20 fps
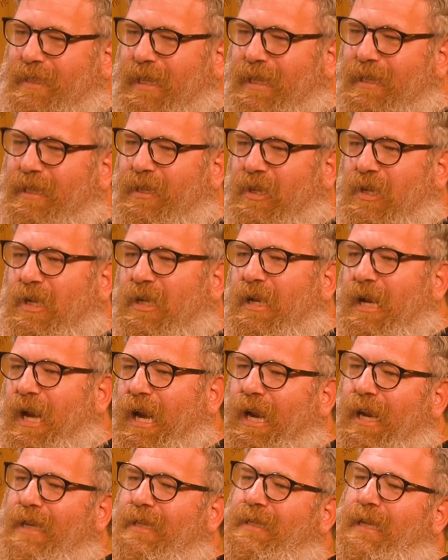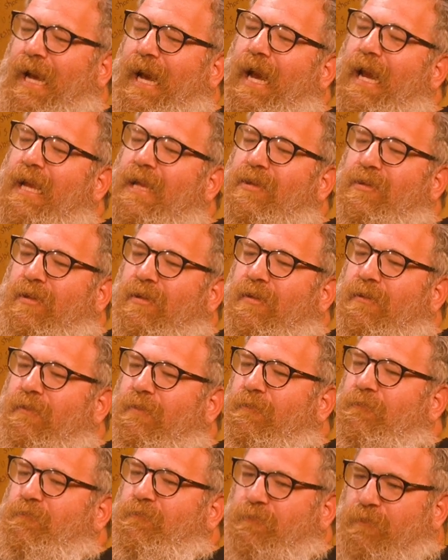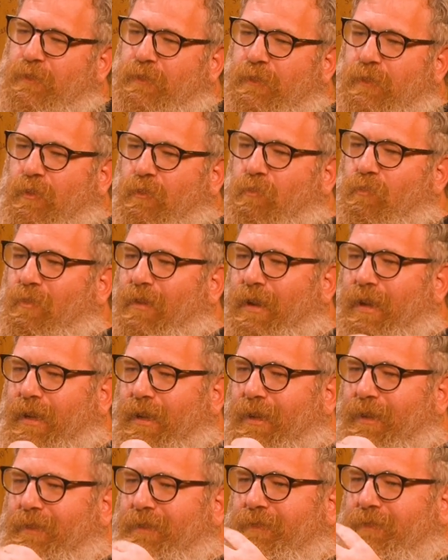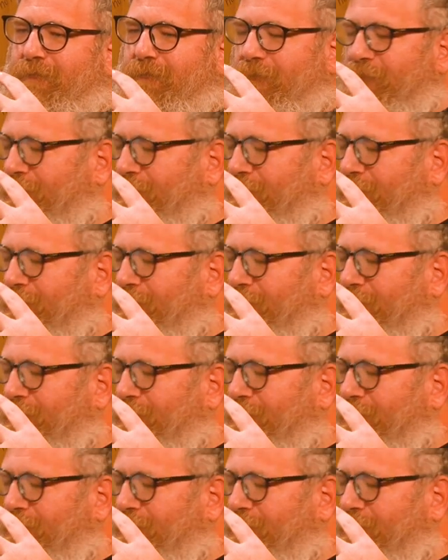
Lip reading: I love when